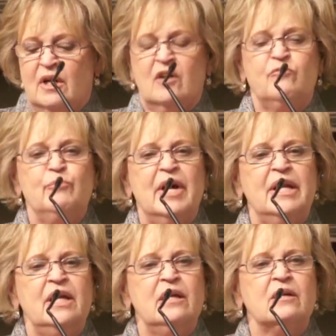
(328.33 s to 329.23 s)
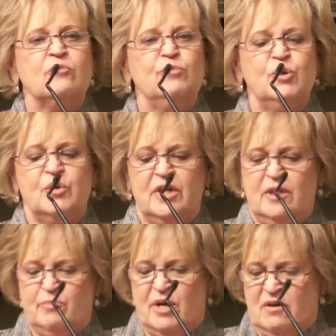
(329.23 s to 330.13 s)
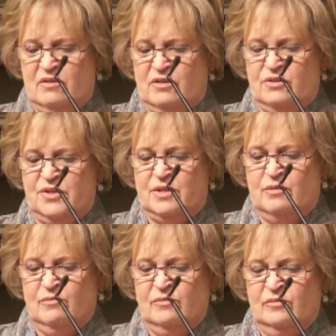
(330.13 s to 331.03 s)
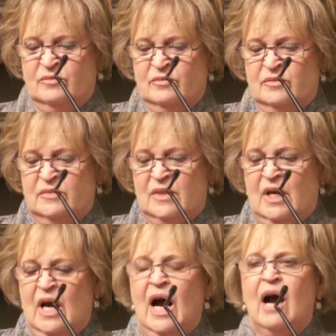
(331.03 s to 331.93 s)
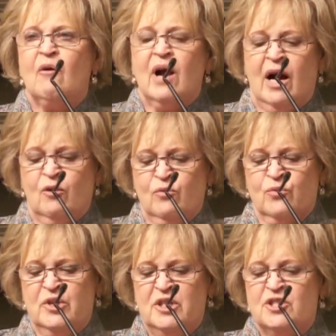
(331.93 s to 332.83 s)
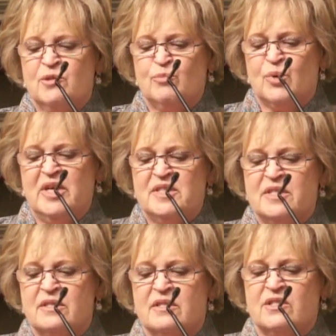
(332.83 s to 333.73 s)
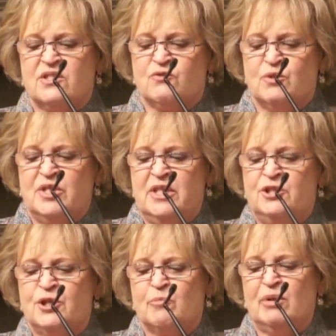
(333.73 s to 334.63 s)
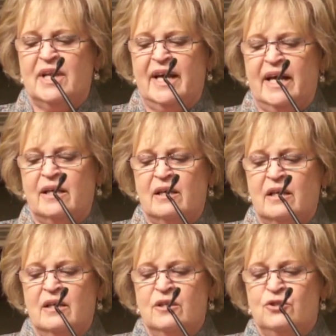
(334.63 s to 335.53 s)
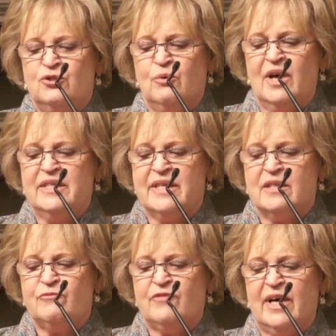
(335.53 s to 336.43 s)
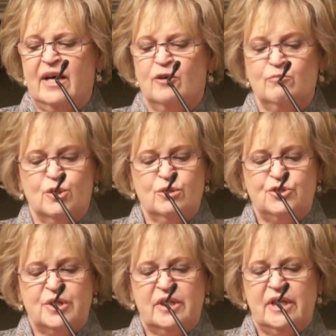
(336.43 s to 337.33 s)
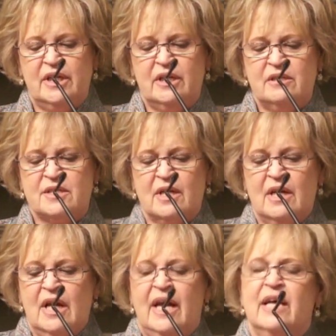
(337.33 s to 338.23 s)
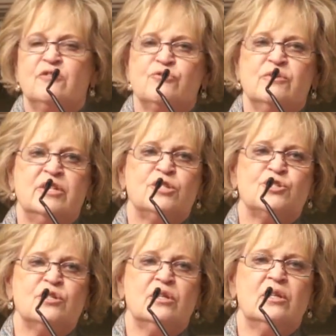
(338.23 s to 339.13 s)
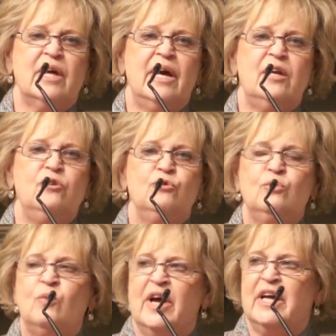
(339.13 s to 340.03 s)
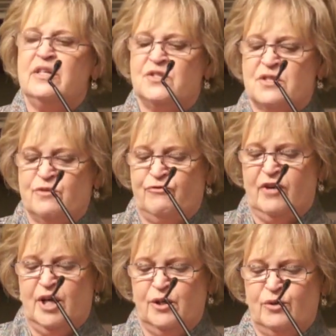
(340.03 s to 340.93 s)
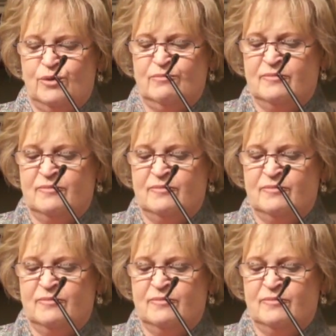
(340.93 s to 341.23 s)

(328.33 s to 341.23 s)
of many community partners. Our outreach embraces a strategic plan to identify emerging needs and traditional and new ways to fund.